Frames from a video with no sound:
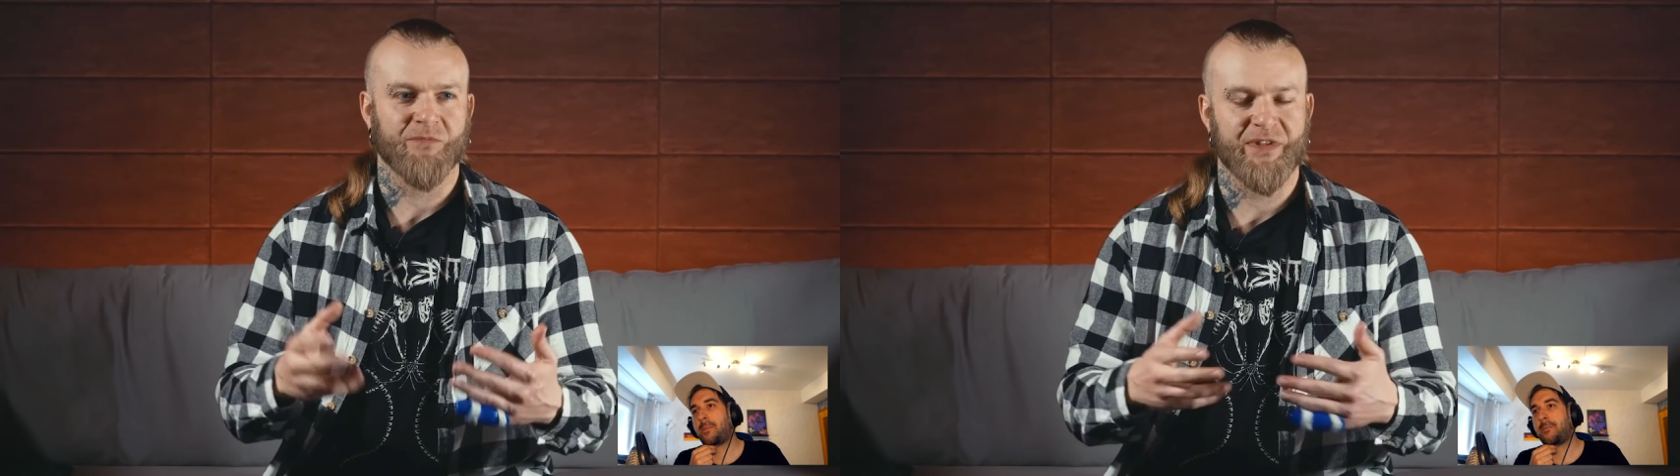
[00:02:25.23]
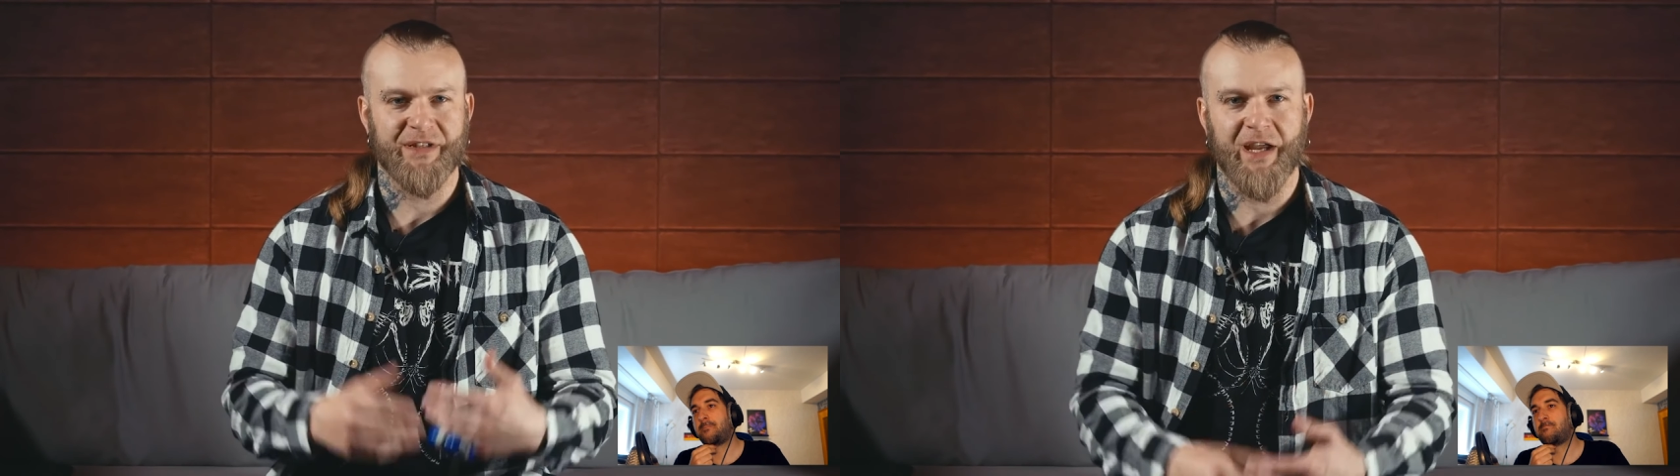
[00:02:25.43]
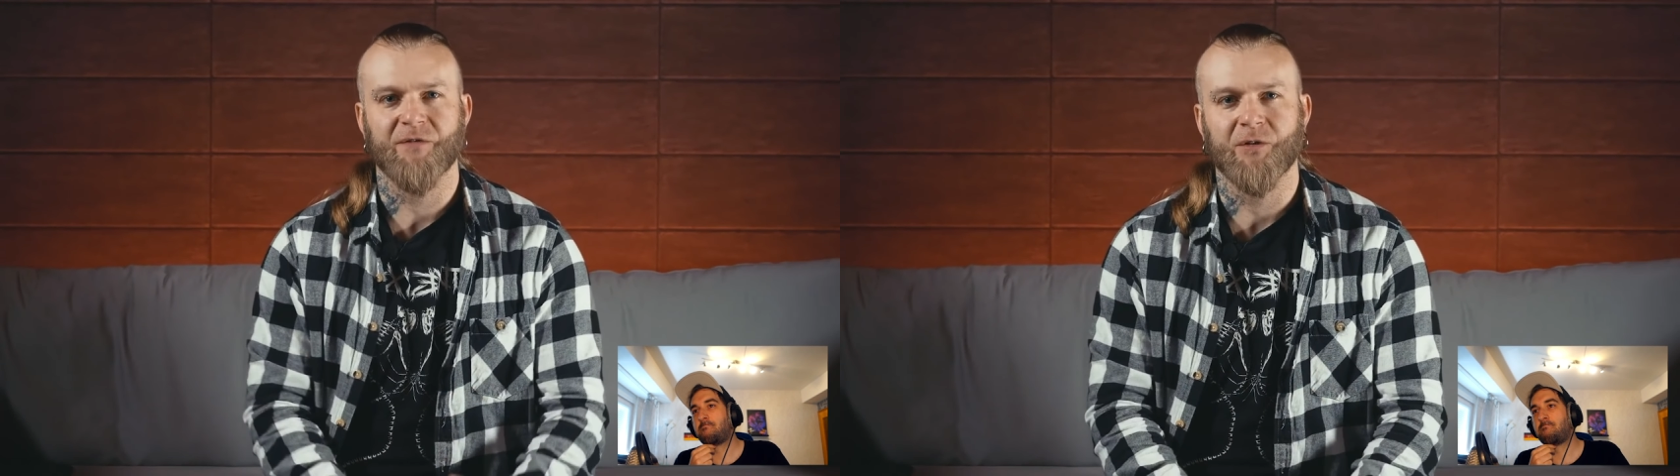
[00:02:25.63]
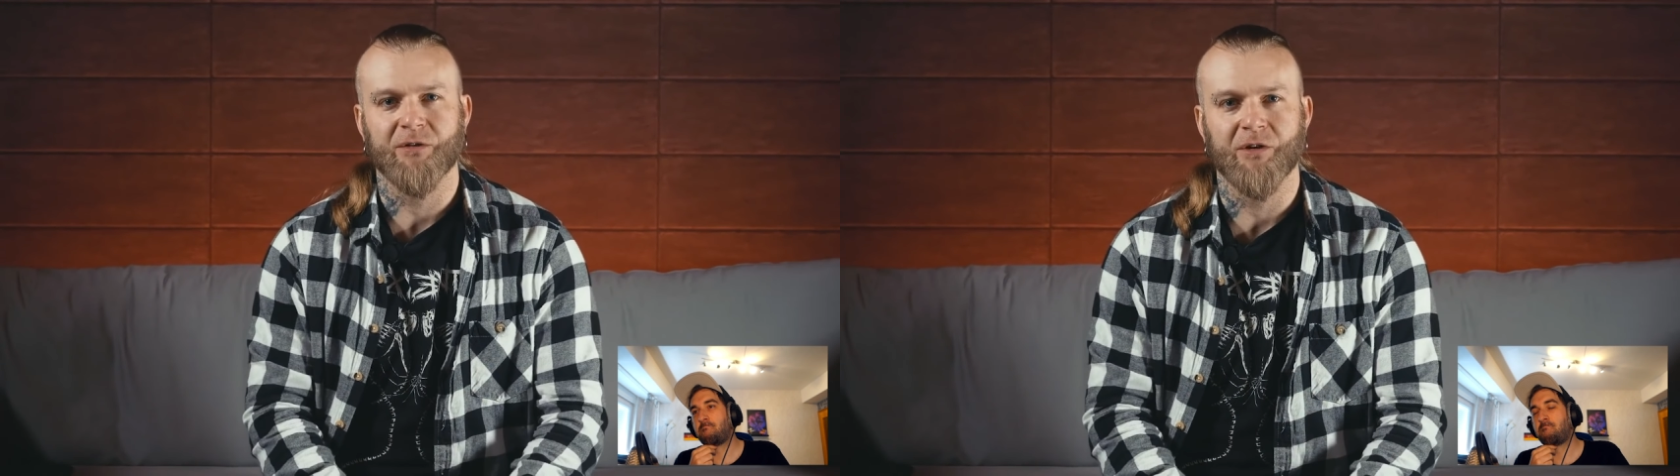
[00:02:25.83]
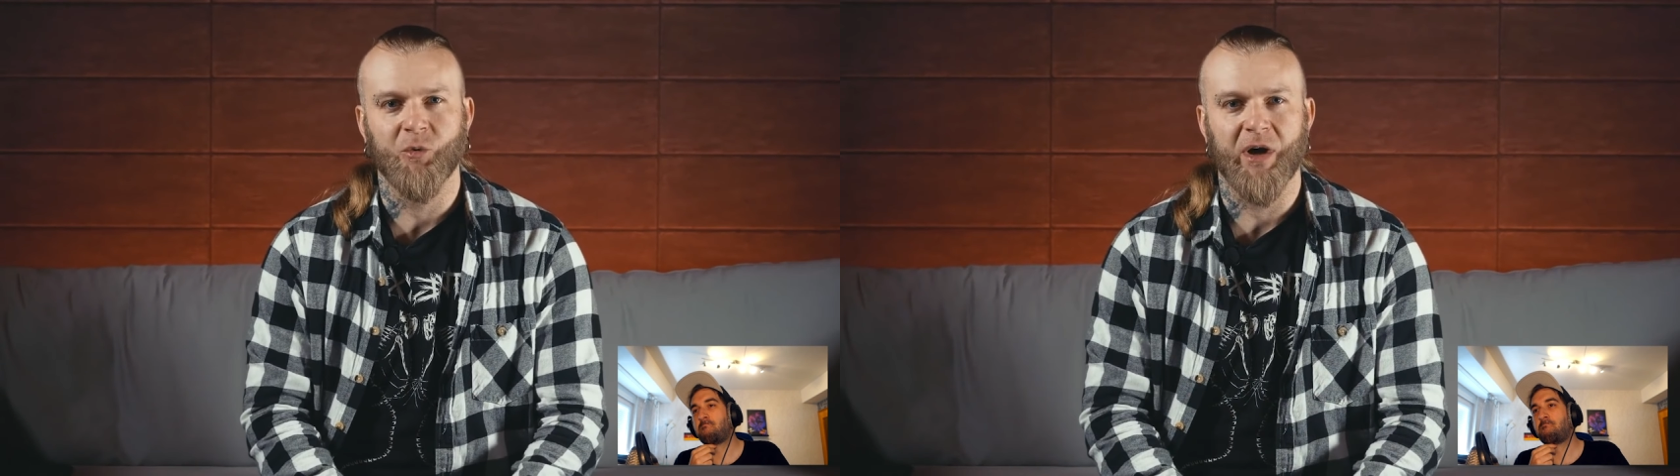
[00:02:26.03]
stayed for a
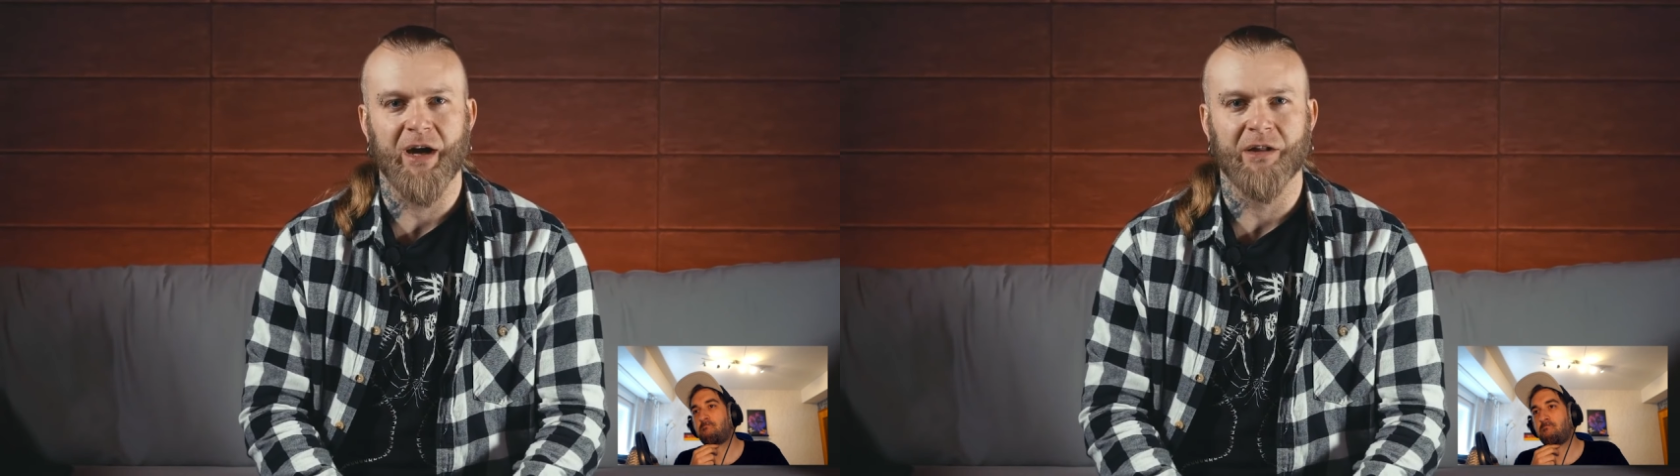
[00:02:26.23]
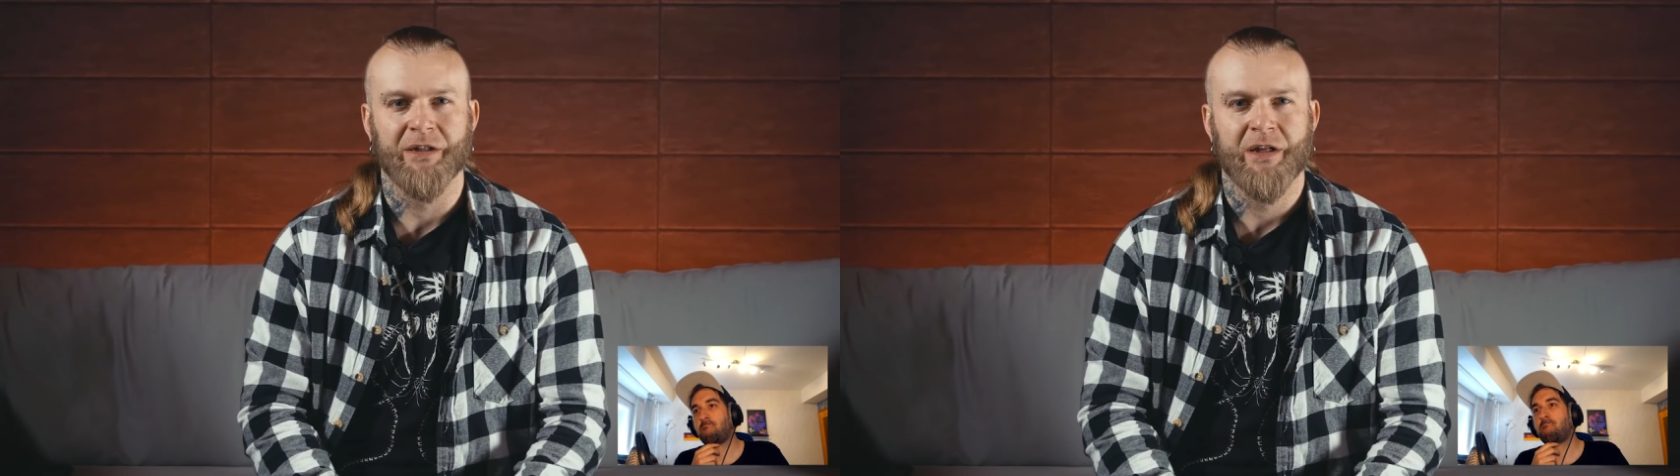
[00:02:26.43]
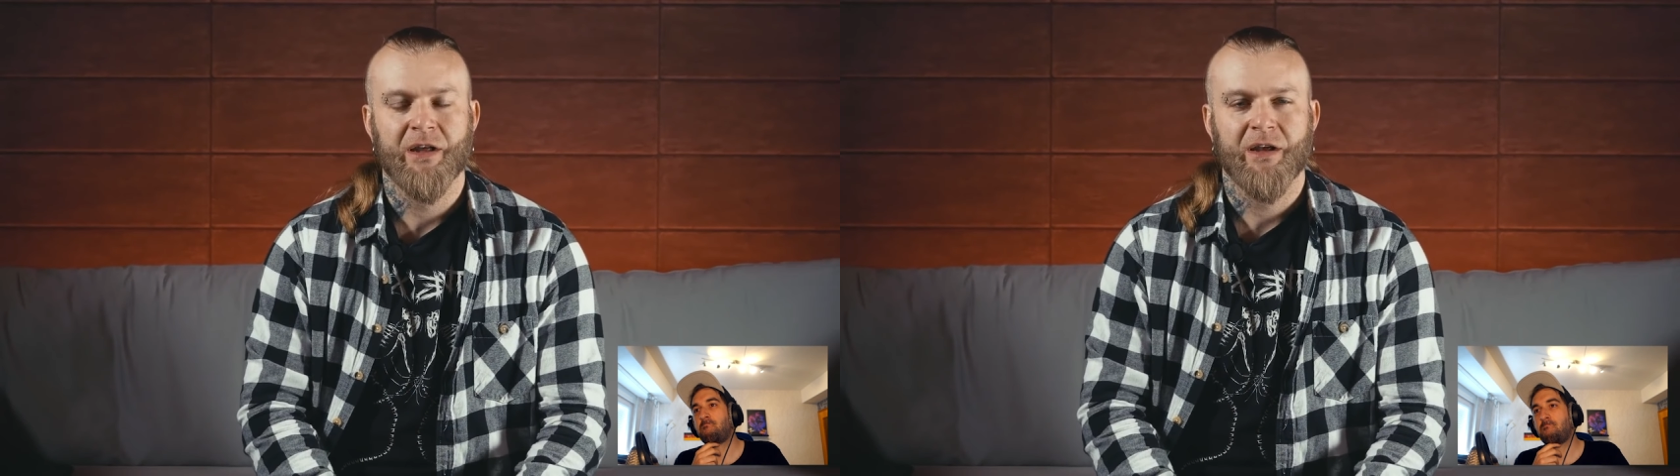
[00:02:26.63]
little while.